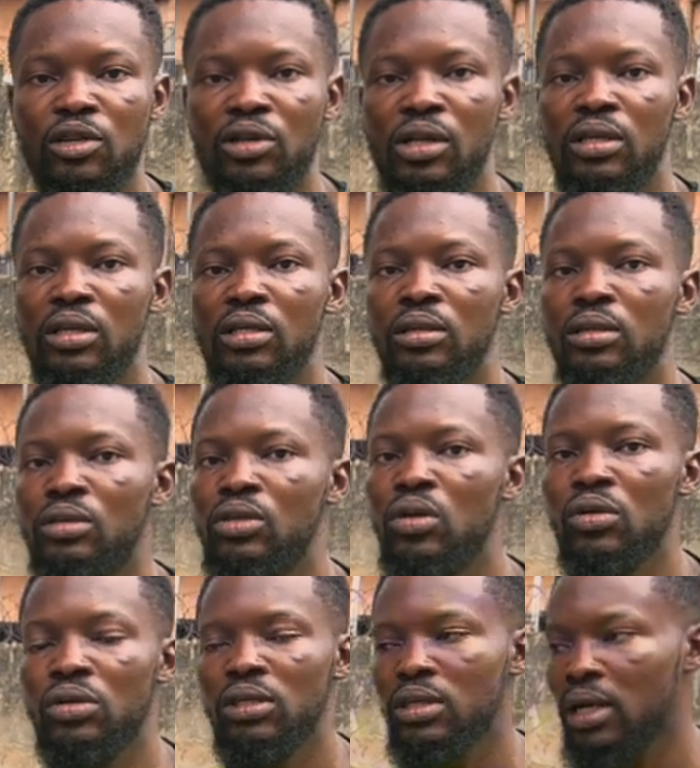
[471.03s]
actually the
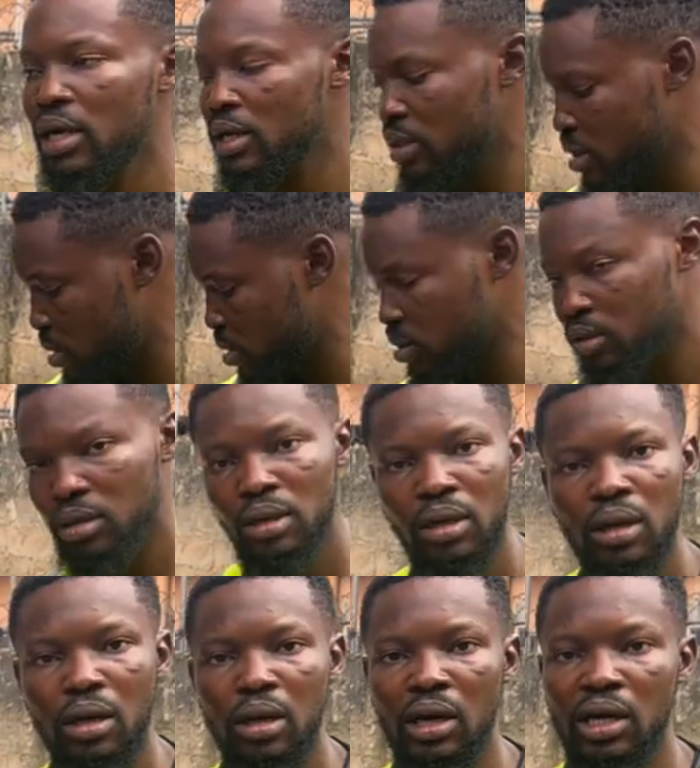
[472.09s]
dust tight
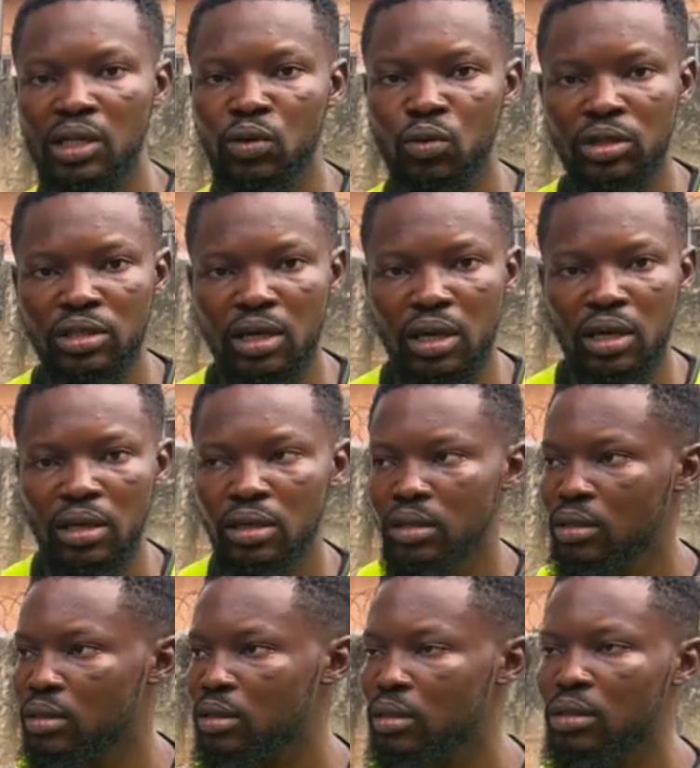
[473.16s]
and water
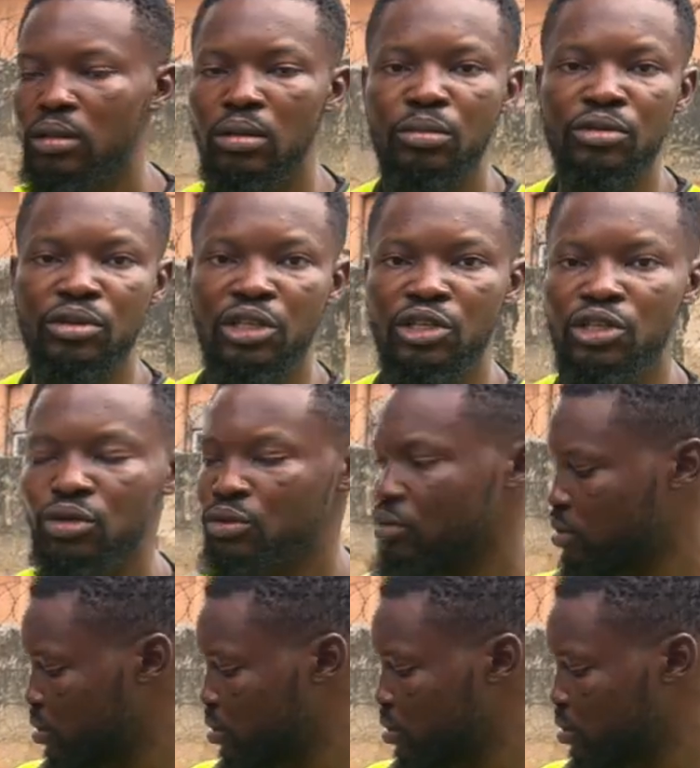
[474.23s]
protection.